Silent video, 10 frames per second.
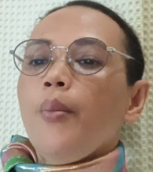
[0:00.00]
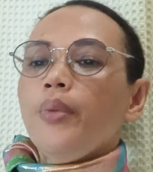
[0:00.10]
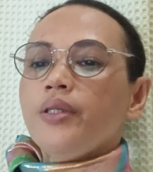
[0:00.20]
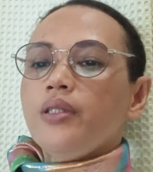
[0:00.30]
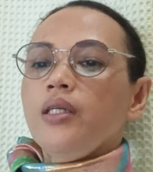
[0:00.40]

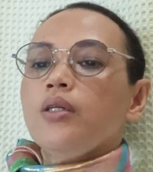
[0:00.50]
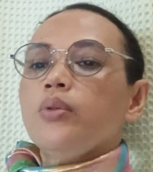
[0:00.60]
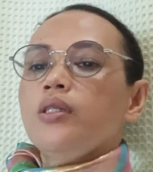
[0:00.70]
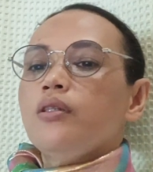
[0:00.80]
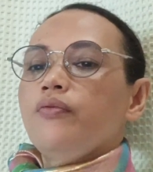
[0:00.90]
must
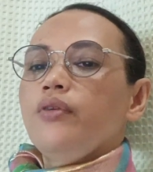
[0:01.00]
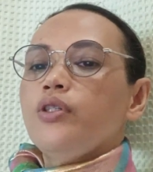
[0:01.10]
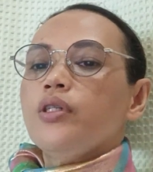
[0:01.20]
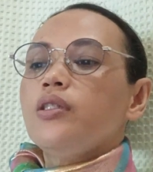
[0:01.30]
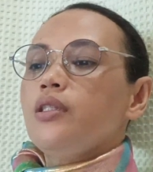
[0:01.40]
increase
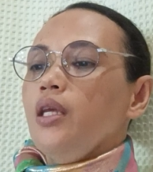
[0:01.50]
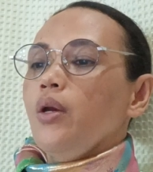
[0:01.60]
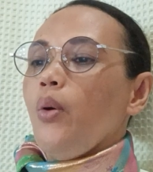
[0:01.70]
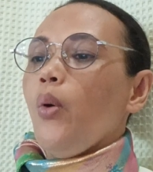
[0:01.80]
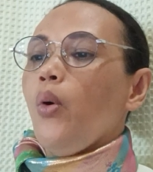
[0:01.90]

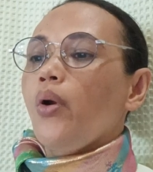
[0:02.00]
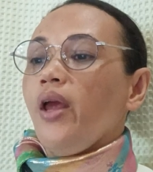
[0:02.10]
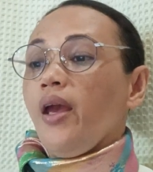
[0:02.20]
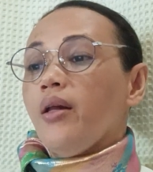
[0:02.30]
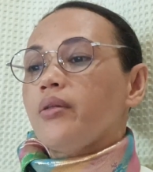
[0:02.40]
efficiency or
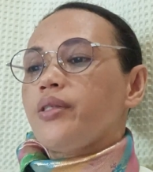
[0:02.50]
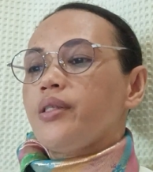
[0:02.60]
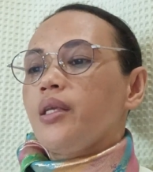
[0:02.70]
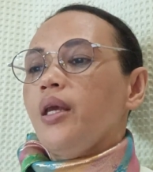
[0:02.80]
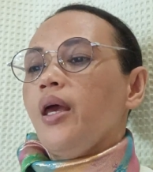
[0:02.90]

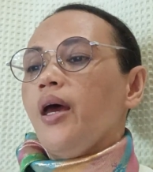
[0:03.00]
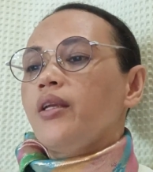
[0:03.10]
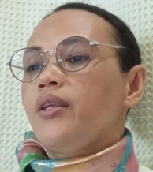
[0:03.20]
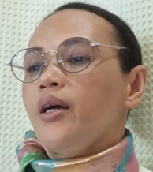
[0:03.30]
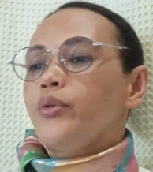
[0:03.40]
else
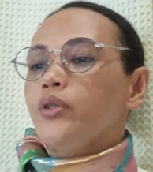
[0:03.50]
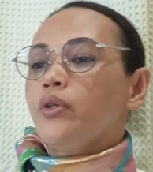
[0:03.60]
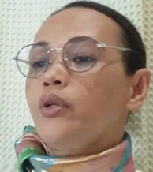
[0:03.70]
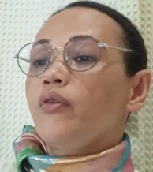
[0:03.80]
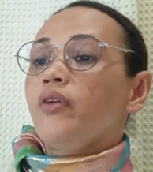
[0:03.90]

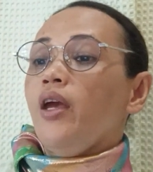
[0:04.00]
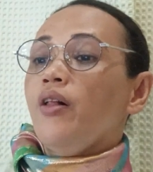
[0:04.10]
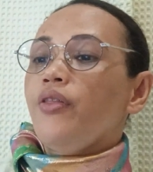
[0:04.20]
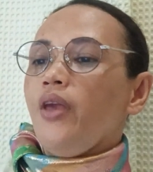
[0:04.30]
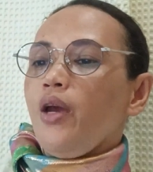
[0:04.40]
adoption of
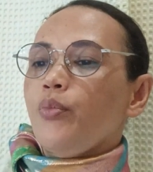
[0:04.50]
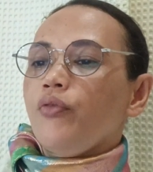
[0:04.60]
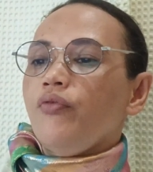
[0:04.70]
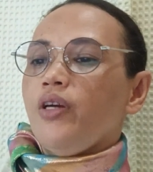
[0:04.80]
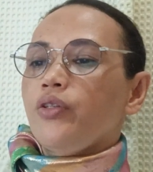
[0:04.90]
healthcare
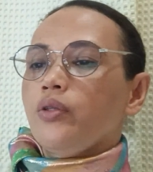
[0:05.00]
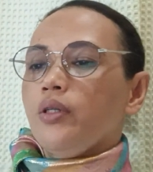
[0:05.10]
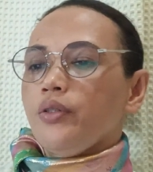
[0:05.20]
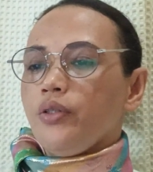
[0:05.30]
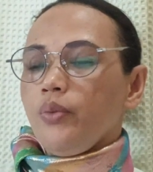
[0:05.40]

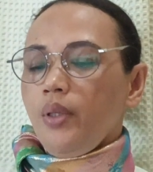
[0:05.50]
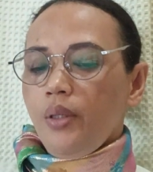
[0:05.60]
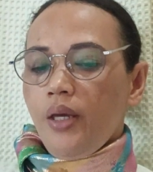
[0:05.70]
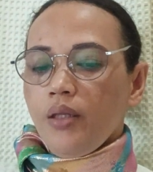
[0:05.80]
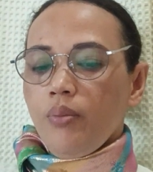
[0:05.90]
professionals will
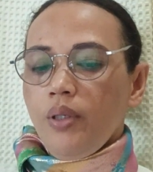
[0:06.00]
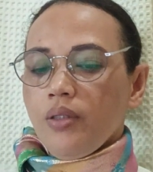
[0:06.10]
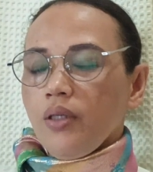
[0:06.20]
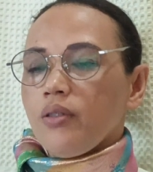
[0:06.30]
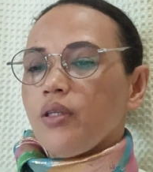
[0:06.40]
not be
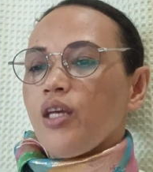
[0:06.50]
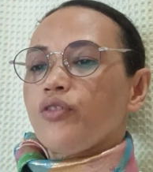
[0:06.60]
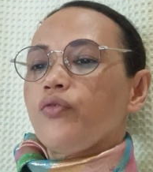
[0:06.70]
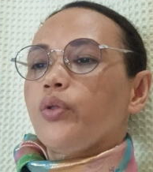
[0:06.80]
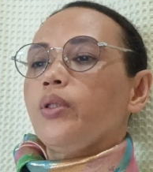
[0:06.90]

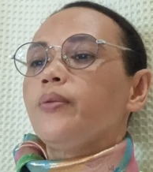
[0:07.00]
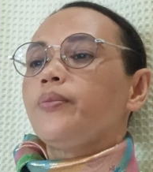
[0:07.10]
successful.